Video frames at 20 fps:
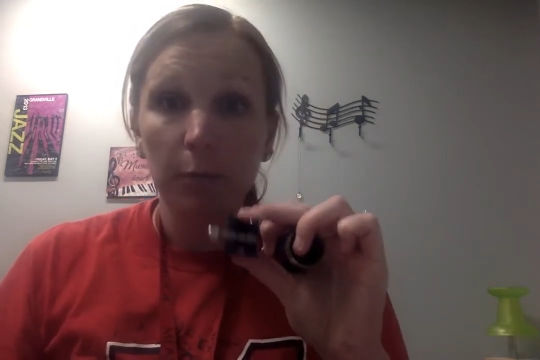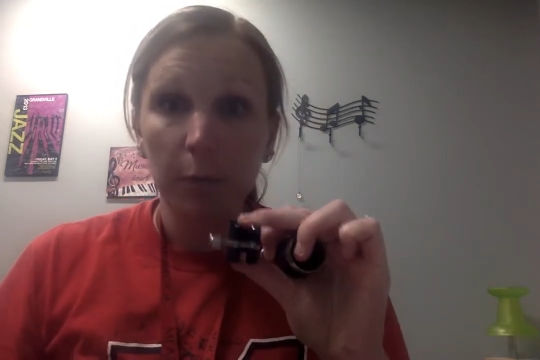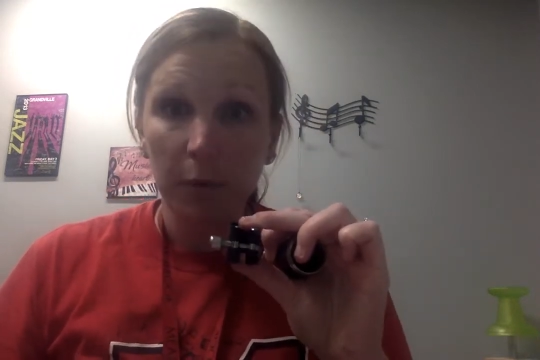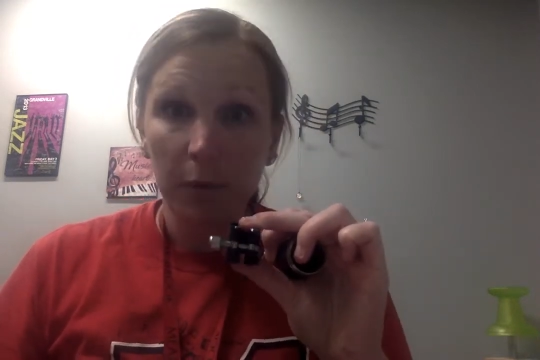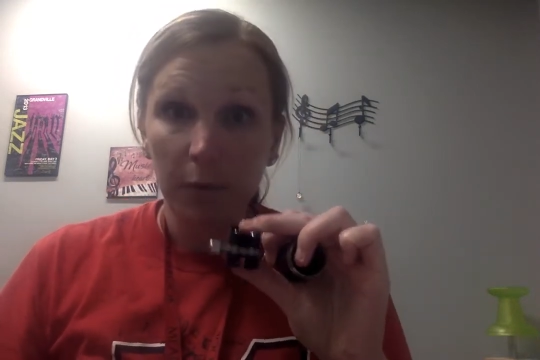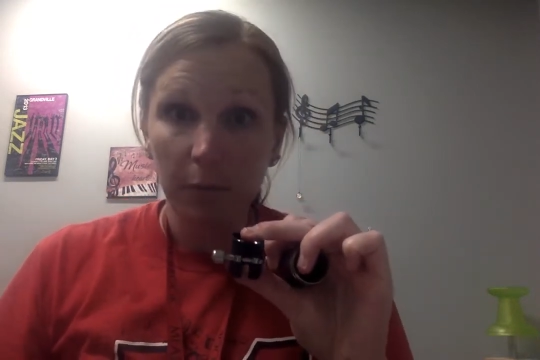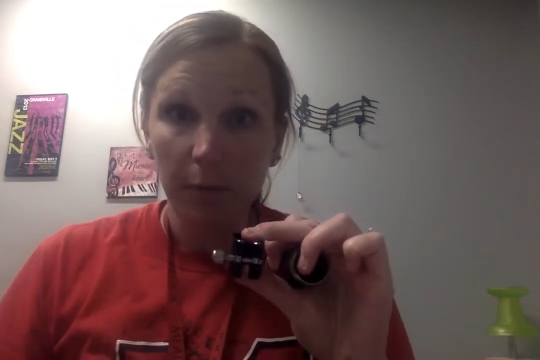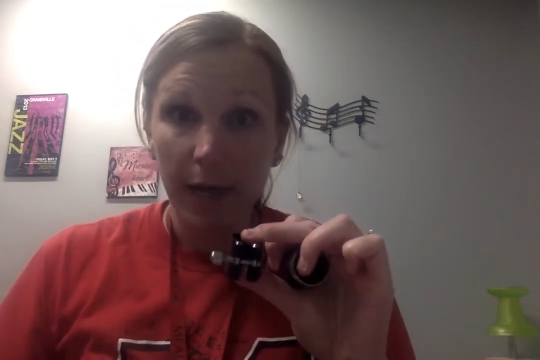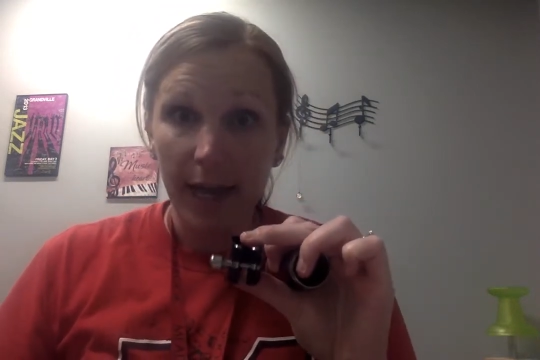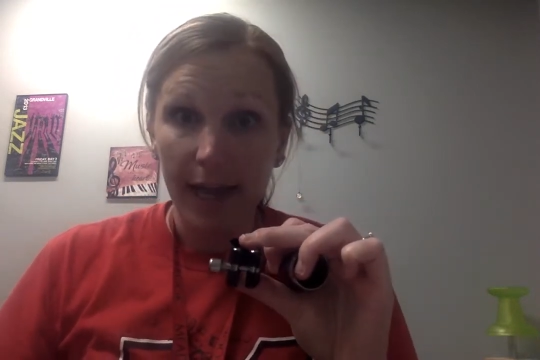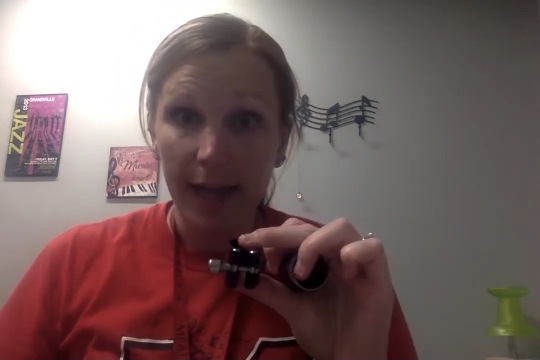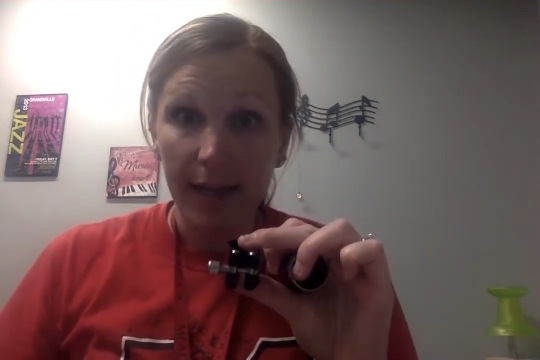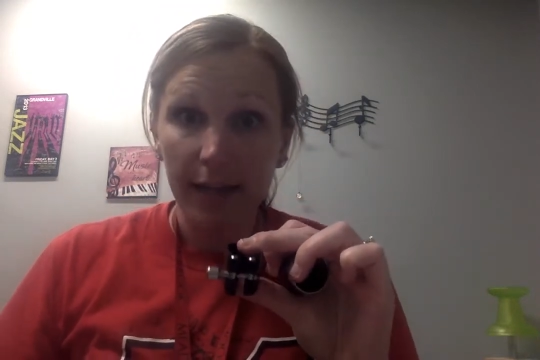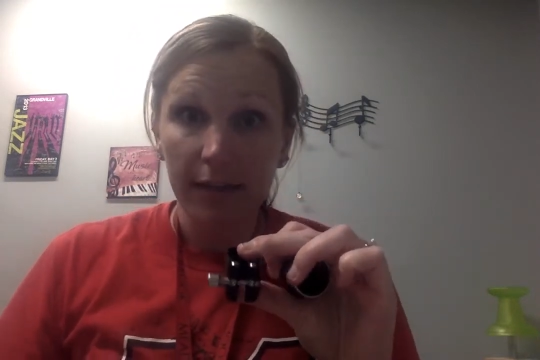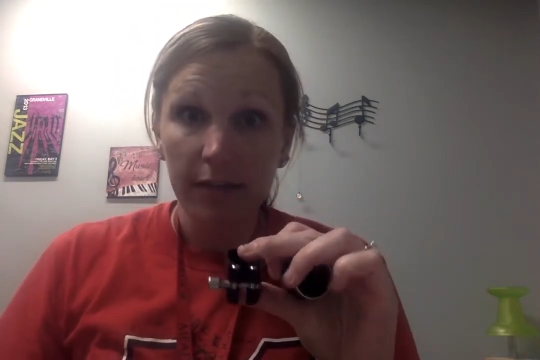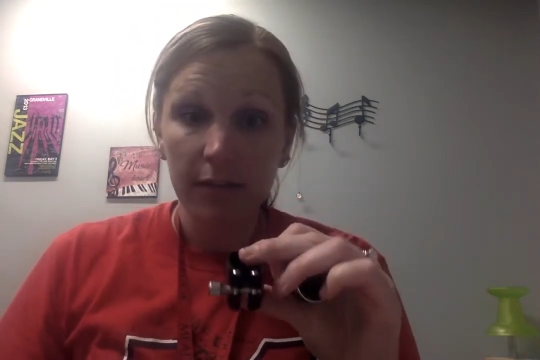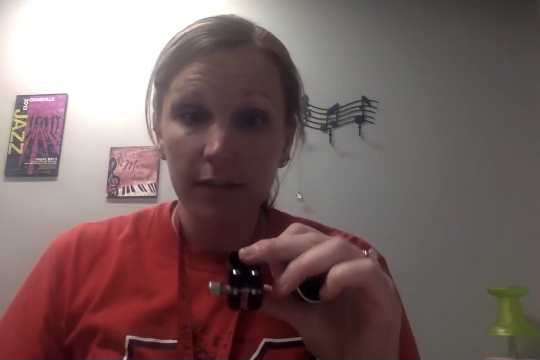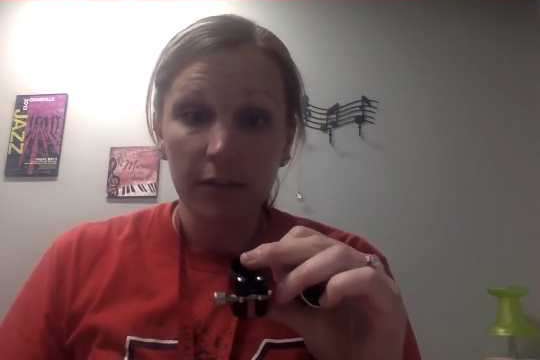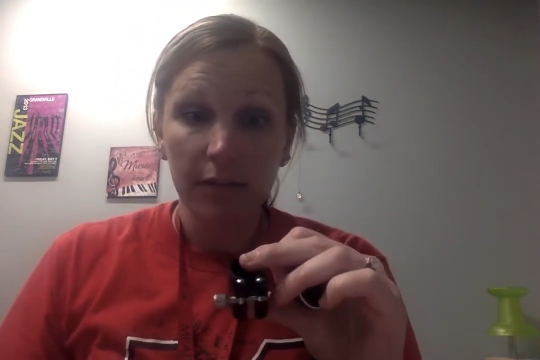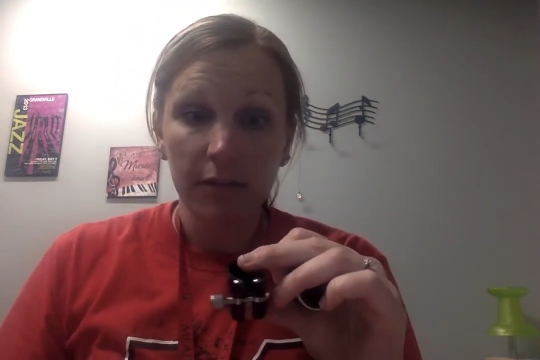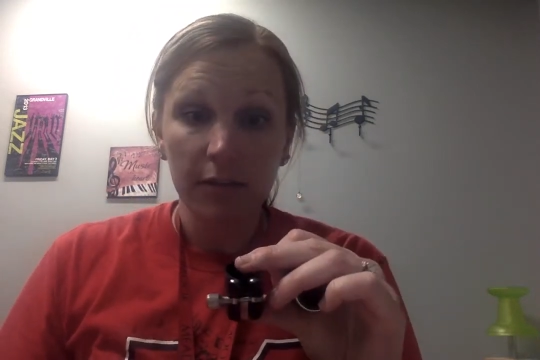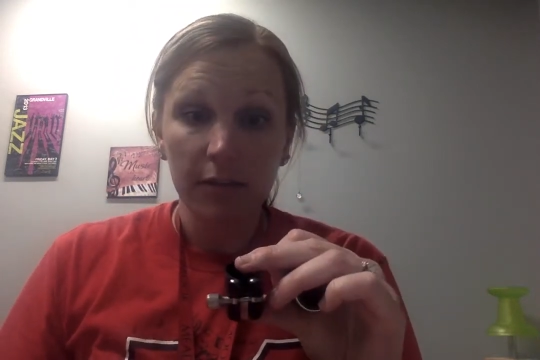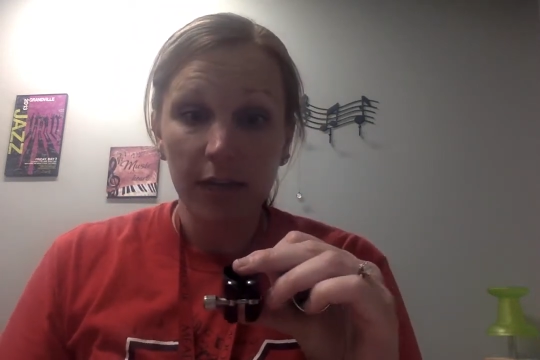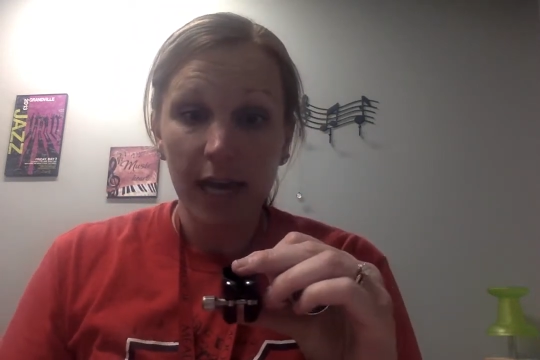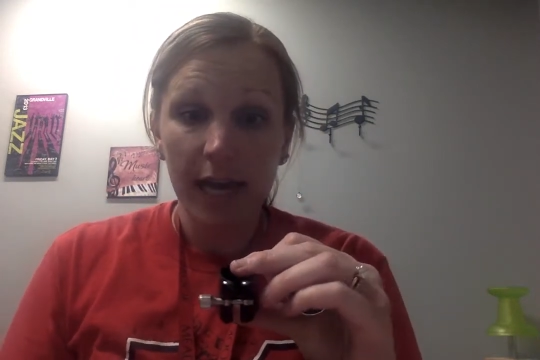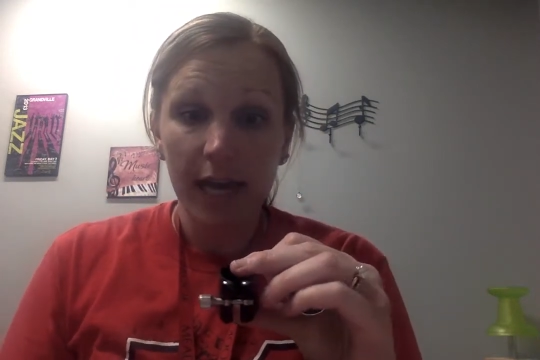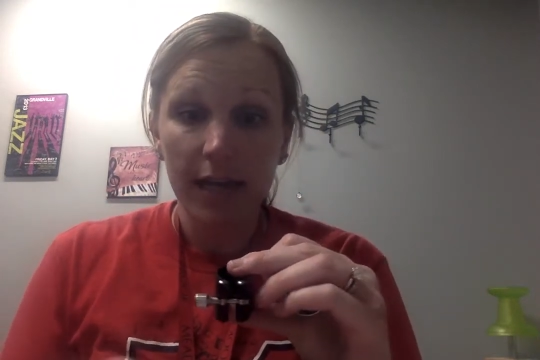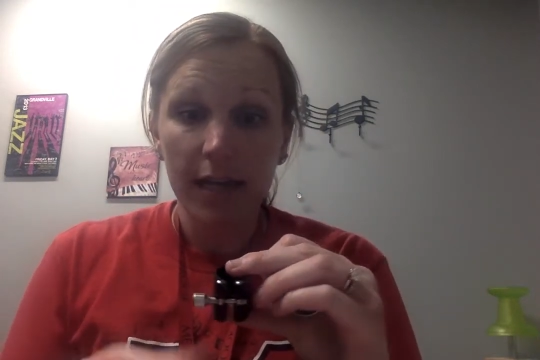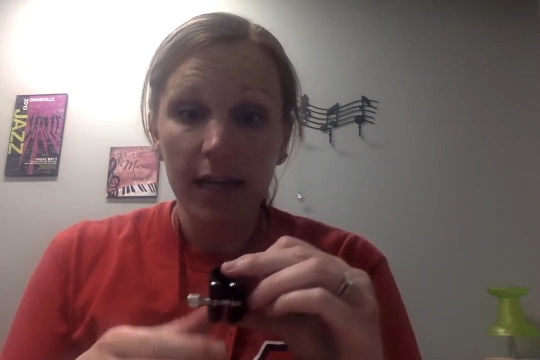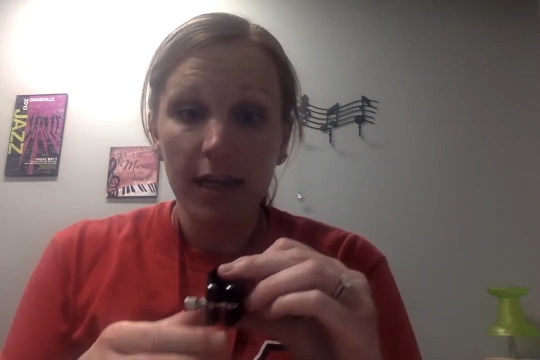one way,
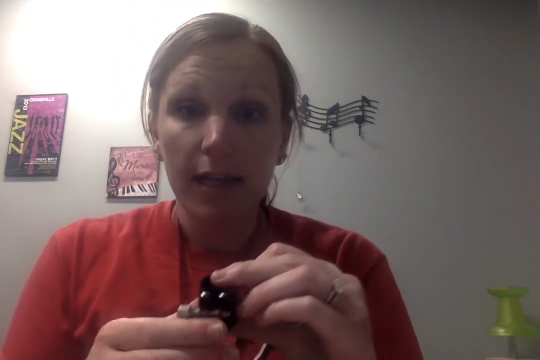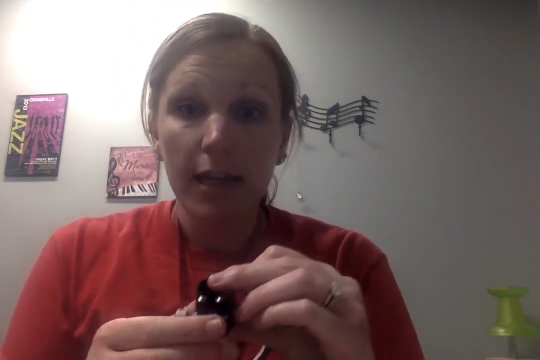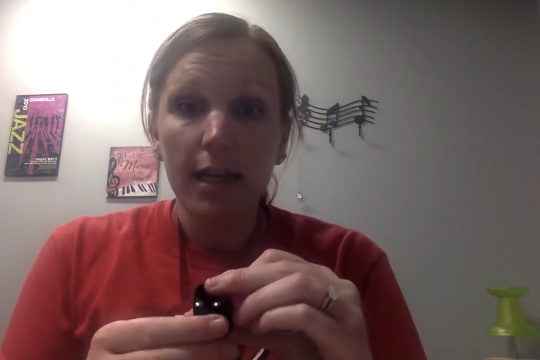okay?